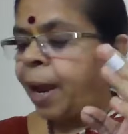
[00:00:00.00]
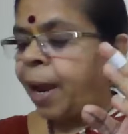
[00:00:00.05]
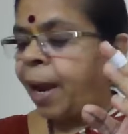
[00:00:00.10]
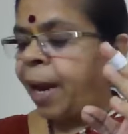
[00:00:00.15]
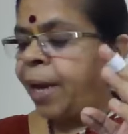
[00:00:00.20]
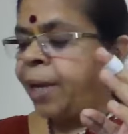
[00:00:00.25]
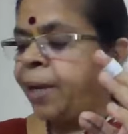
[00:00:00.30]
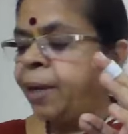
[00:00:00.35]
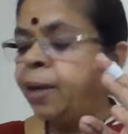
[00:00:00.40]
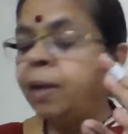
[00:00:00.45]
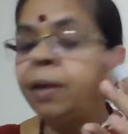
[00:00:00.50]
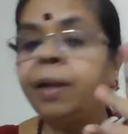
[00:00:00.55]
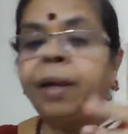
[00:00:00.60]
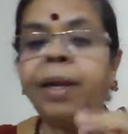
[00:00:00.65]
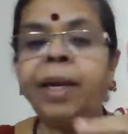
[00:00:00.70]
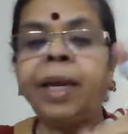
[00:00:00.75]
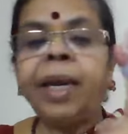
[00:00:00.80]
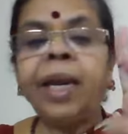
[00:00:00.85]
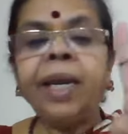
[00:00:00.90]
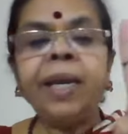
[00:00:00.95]
And
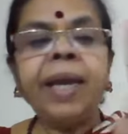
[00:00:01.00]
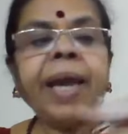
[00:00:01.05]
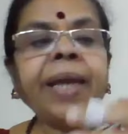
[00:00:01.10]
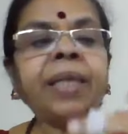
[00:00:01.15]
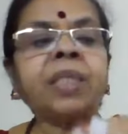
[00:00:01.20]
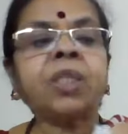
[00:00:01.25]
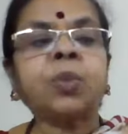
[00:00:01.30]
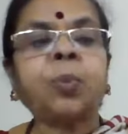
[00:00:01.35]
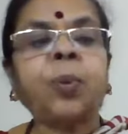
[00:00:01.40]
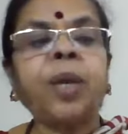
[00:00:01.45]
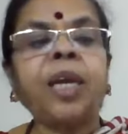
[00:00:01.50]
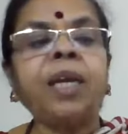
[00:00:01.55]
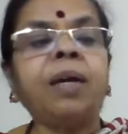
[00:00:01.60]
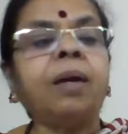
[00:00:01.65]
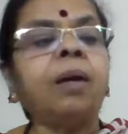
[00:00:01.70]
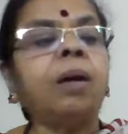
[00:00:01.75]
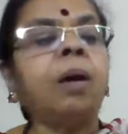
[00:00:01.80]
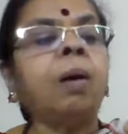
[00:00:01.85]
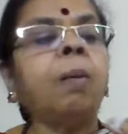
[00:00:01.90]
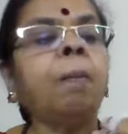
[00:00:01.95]
index
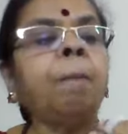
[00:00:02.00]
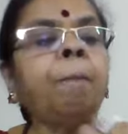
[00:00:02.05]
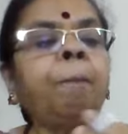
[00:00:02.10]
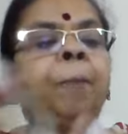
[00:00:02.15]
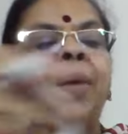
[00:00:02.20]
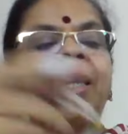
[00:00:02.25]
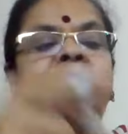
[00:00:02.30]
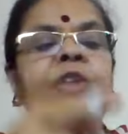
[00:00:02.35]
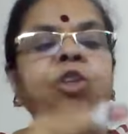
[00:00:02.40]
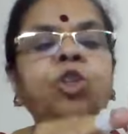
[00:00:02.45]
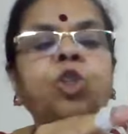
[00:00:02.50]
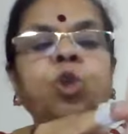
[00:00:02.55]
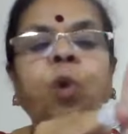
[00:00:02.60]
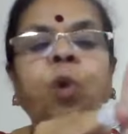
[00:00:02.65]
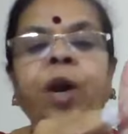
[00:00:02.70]
finger, pith